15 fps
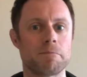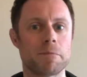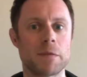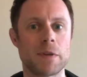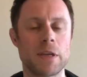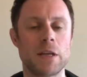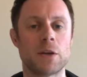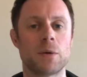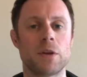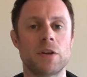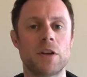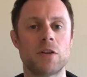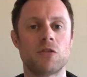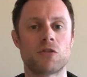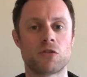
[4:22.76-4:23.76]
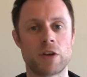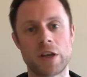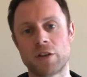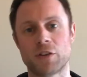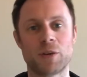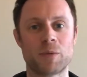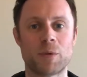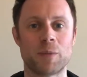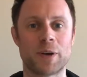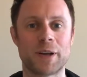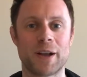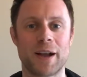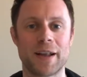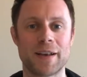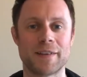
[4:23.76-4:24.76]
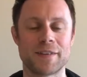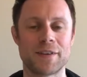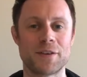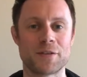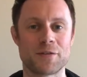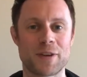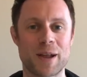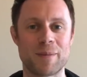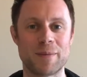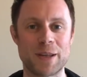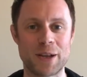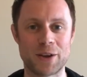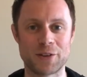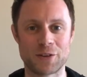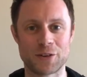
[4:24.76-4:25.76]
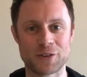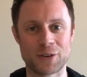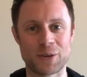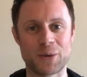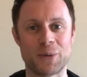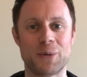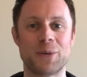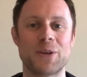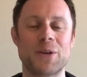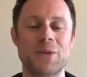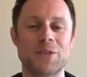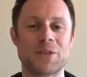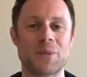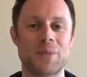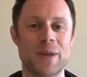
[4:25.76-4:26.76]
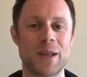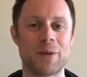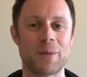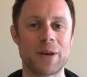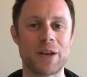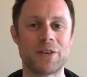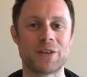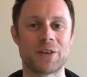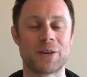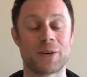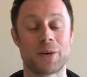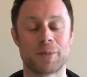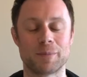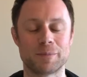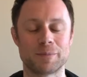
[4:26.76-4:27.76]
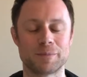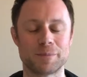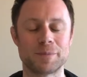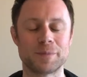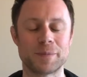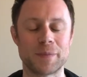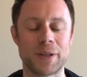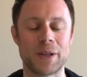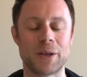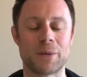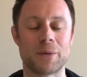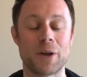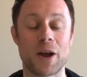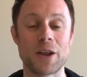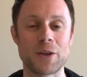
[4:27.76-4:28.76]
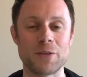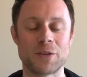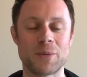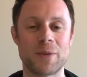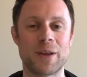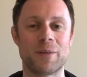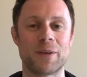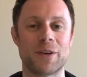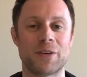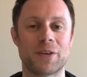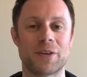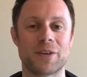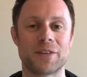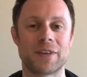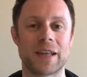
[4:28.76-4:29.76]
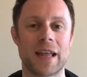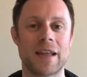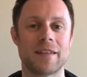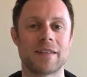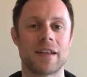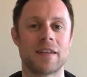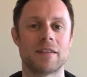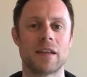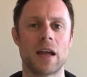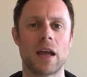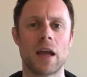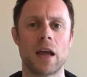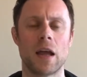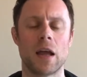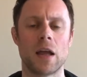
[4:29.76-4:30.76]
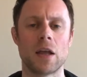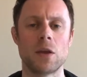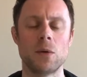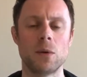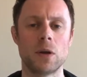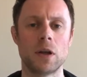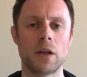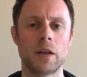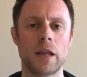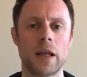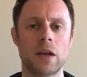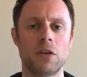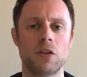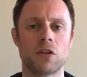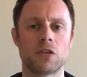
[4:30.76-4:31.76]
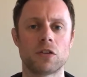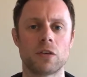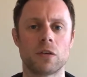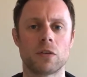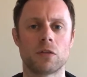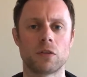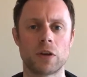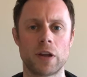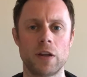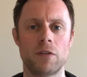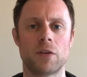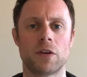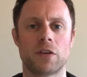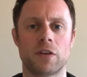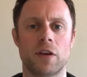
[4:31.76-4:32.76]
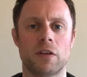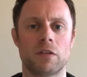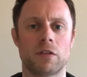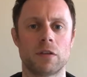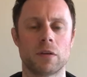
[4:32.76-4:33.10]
you didn't treat someone with kindness in your family because you're so used to being with each other, or not used to being with each other as the case is, you can then just forgive yourself.